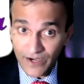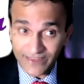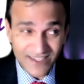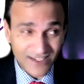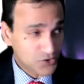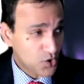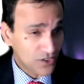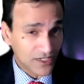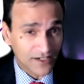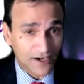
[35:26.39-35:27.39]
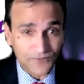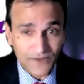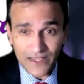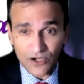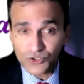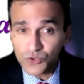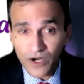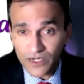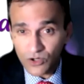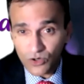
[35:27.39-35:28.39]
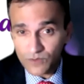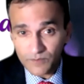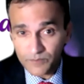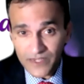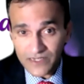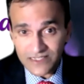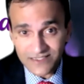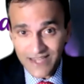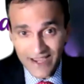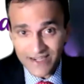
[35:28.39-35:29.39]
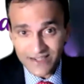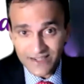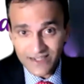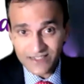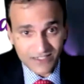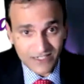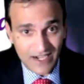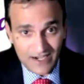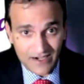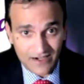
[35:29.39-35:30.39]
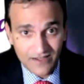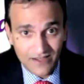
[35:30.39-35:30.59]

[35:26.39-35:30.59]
I think a total roughly around 200 odd patients died in Sri Lanka.